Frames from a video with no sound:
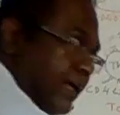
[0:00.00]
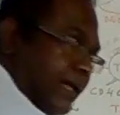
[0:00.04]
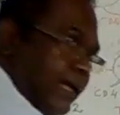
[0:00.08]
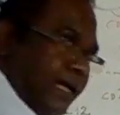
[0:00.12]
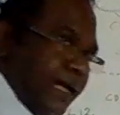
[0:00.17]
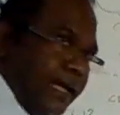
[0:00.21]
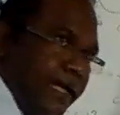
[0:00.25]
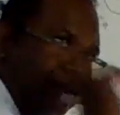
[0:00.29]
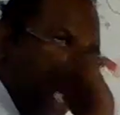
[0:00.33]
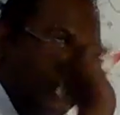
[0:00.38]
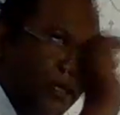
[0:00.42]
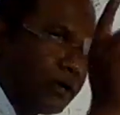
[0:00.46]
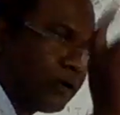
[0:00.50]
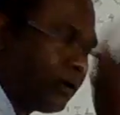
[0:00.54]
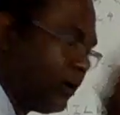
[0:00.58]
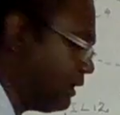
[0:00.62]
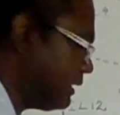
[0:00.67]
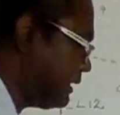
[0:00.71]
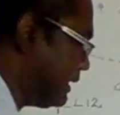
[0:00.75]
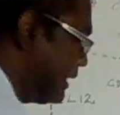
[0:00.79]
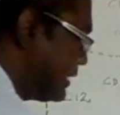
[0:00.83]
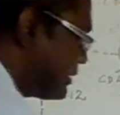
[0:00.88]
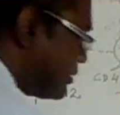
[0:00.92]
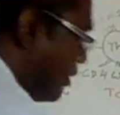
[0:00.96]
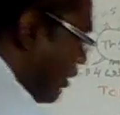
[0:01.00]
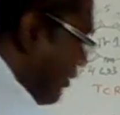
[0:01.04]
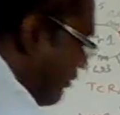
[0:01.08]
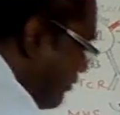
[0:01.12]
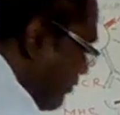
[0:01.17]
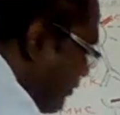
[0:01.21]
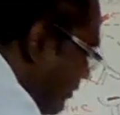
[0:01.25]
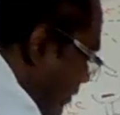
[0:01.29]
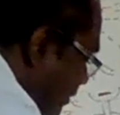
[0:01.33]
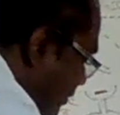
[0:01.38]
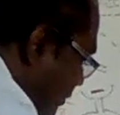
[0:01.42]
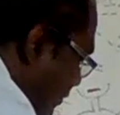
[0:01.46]
in the context
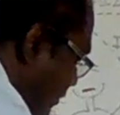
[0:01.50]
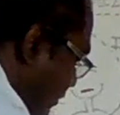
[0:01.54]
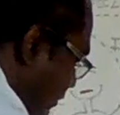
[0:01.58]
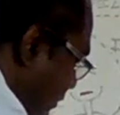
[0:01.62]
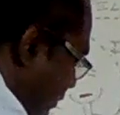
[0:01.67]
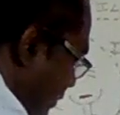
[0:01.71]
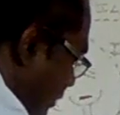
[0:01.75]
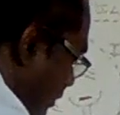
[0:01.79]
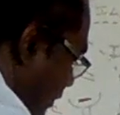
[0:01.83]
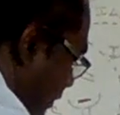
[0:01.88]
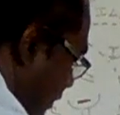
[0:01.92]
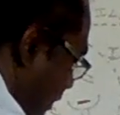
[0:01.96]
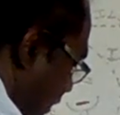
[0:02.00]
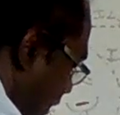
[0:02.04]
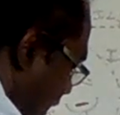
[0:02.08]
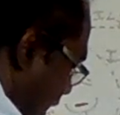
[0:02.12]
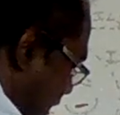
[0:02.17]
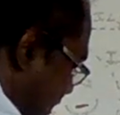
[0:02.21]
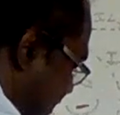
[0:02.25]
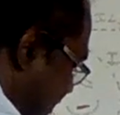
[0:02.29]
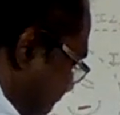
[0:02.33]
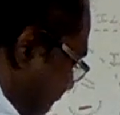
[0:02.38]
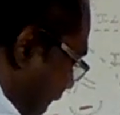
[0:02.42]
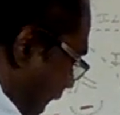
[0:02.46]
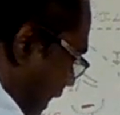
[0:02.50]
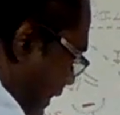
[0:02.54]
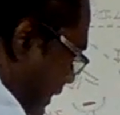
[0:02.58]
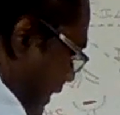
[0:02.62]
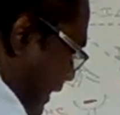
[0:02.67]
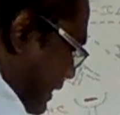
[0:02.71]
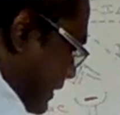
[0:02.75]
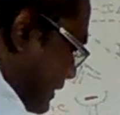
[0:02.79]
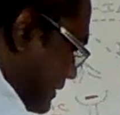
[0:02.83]
of a cell that is